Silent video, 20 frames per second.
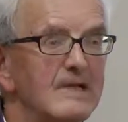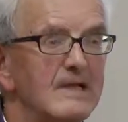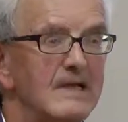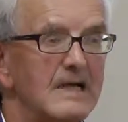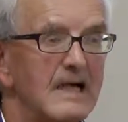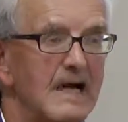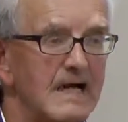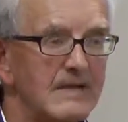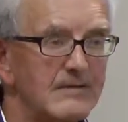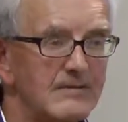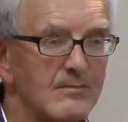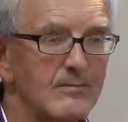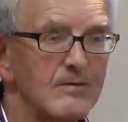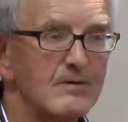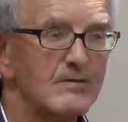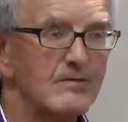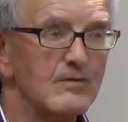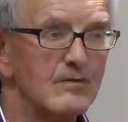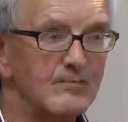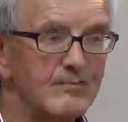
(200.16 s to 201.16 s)
And
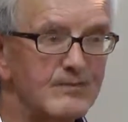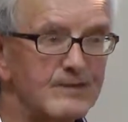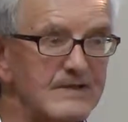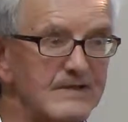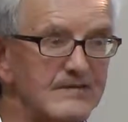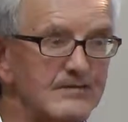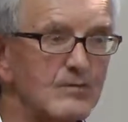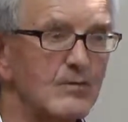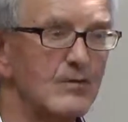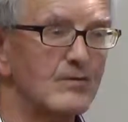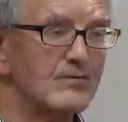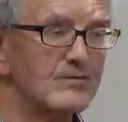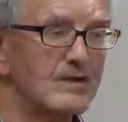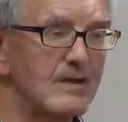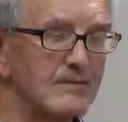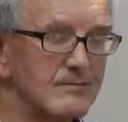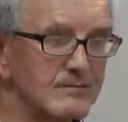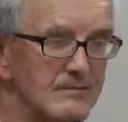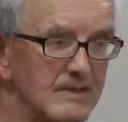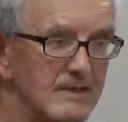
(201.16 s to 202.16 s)
the priests going
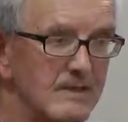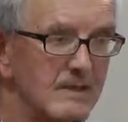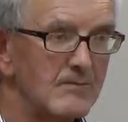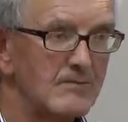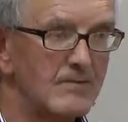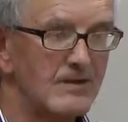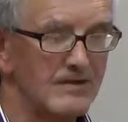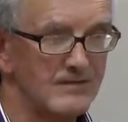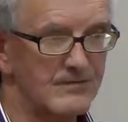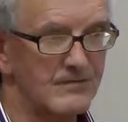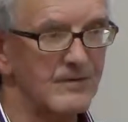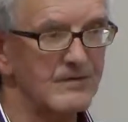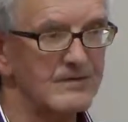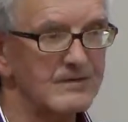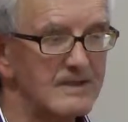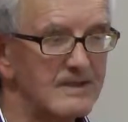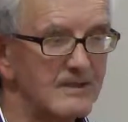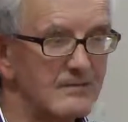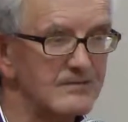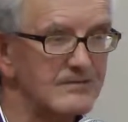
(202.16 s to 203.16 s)
around, because they weren't
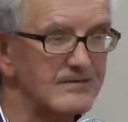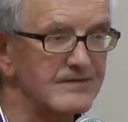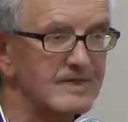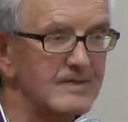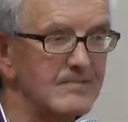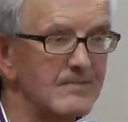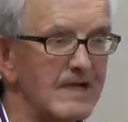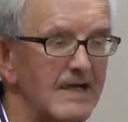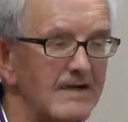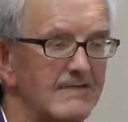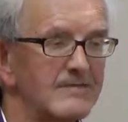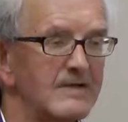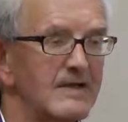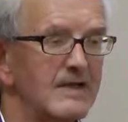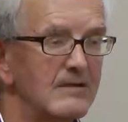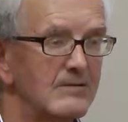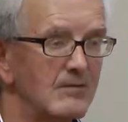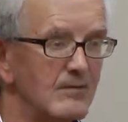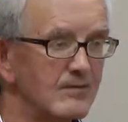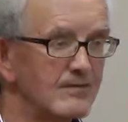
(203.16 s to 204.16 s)
allowed to say mass,
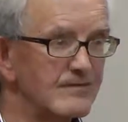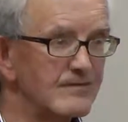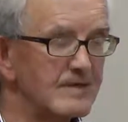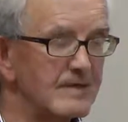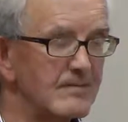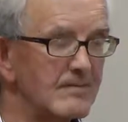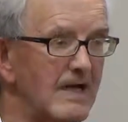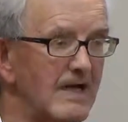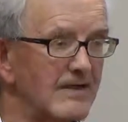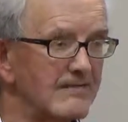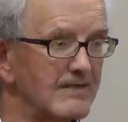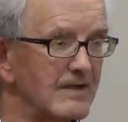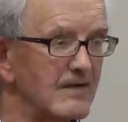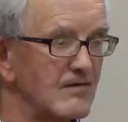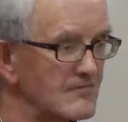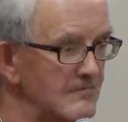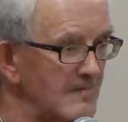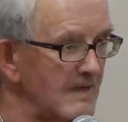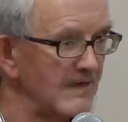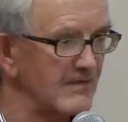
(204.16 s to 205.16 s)
they would say mass or
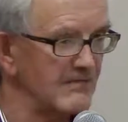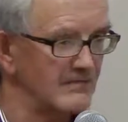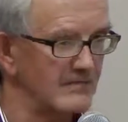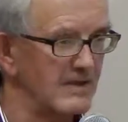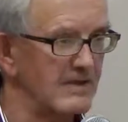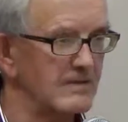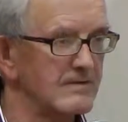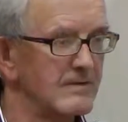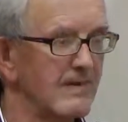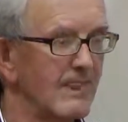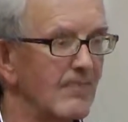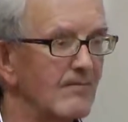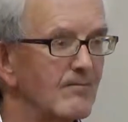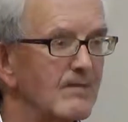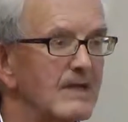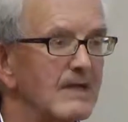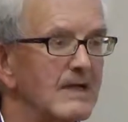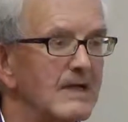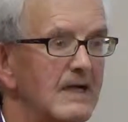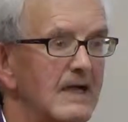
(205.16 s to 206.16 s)
mass rock.
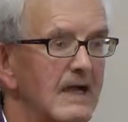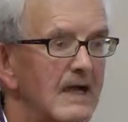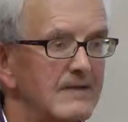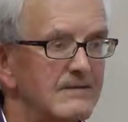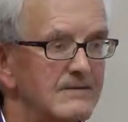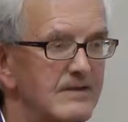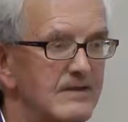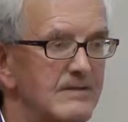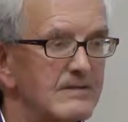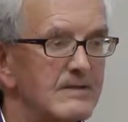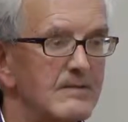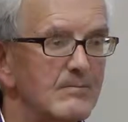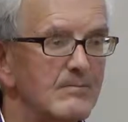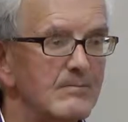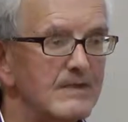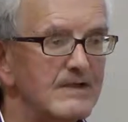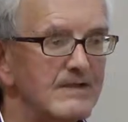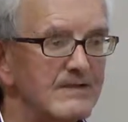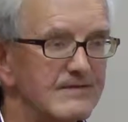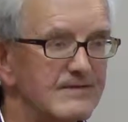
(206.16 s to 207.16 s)
And this
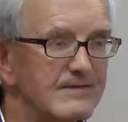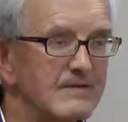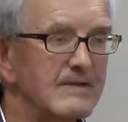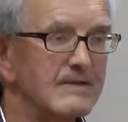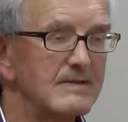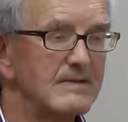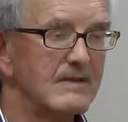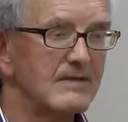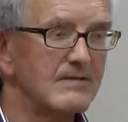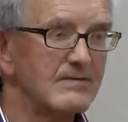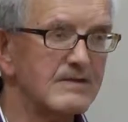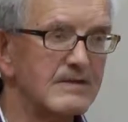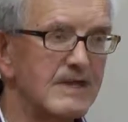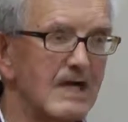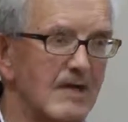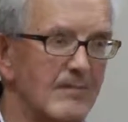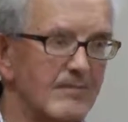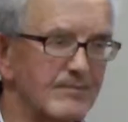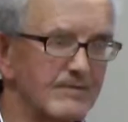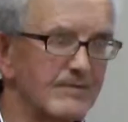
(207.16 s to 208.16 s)
priest, this
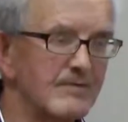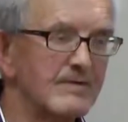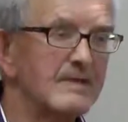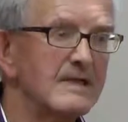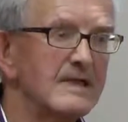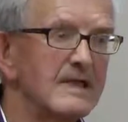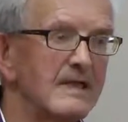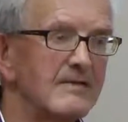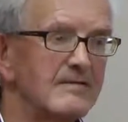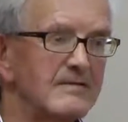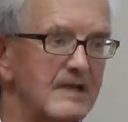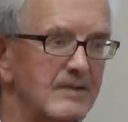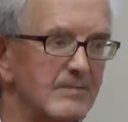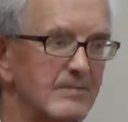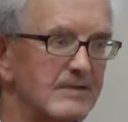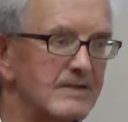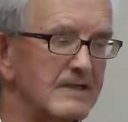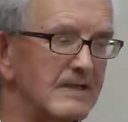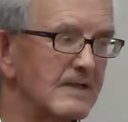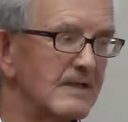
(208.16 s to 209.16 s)
carpenter, is able
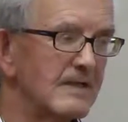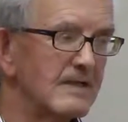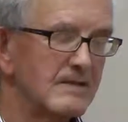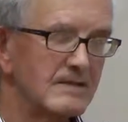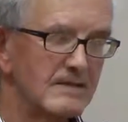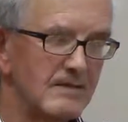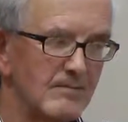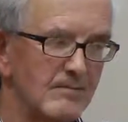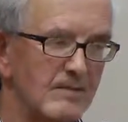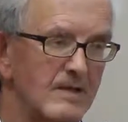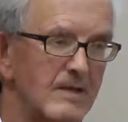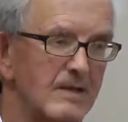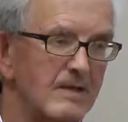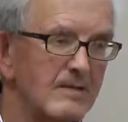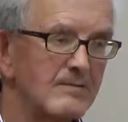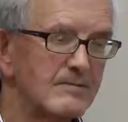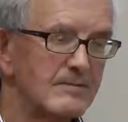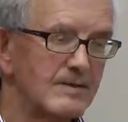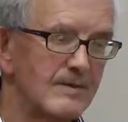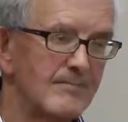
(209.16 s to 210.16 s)

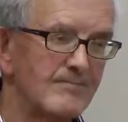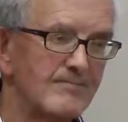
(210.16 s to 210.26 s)
to